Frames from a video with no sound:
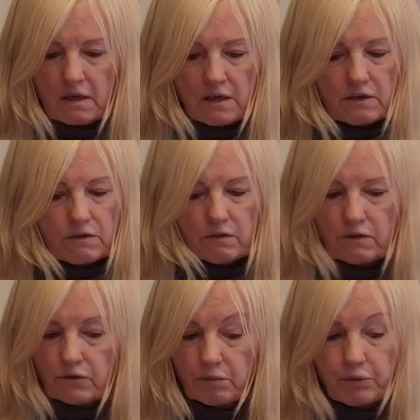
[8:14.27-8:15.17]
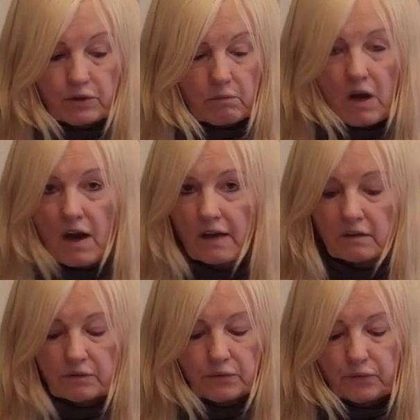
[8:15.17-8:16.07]
you just put them on,
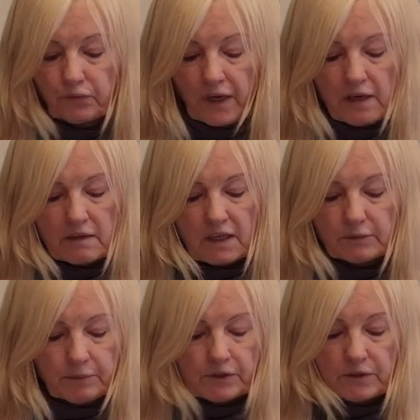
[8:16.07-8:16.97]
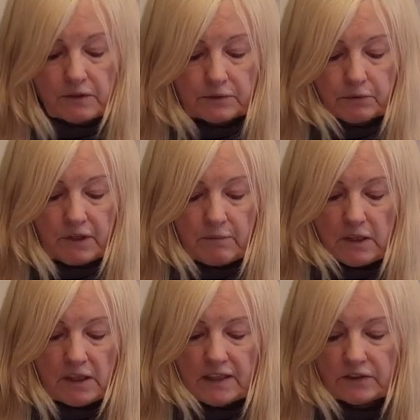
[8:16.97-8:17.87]
fire it up, especially this one. I mean,
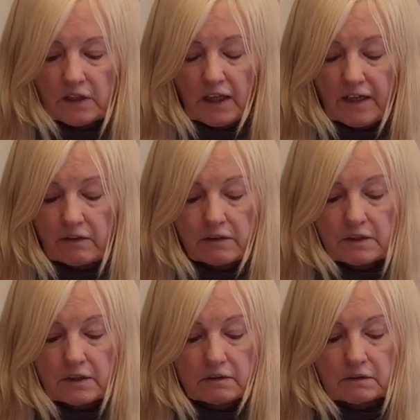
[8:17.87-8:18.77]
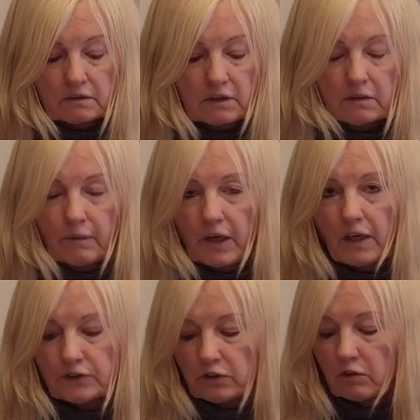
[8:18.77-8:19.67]
it has a lighter in it. I mean,
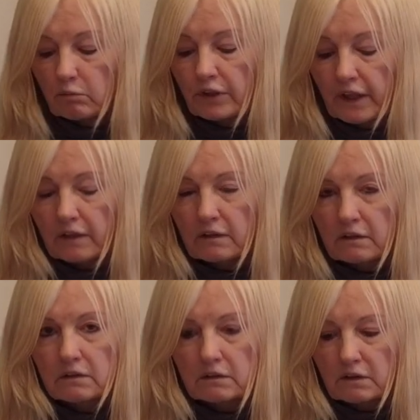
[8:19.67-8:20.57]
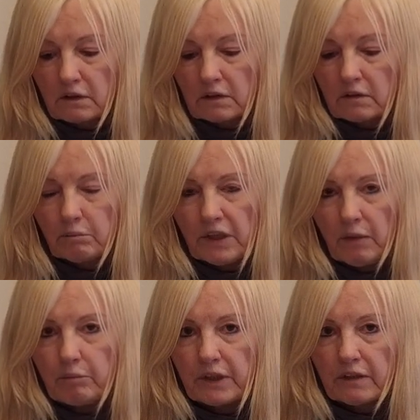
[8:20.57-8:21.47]
I'll still bring a little
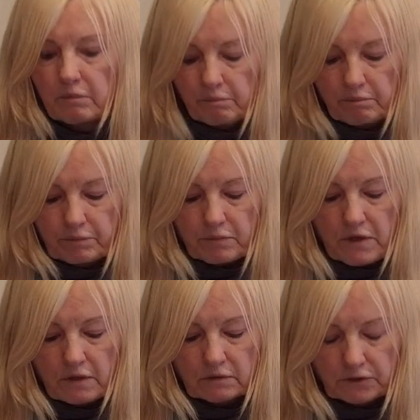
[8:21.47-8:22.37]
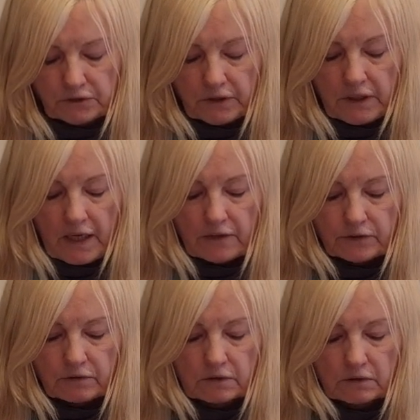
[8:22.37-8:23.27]
mini Bic, just in
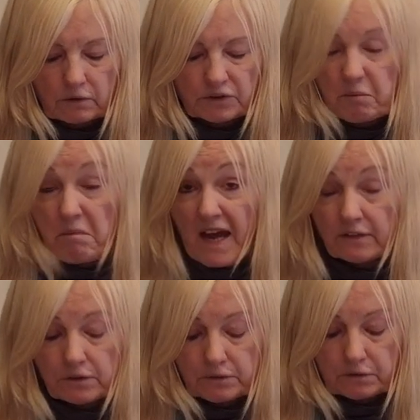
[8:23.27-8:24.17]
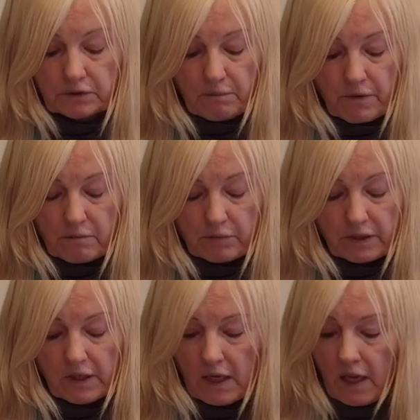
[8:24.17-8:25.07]
case, or some matches or something. But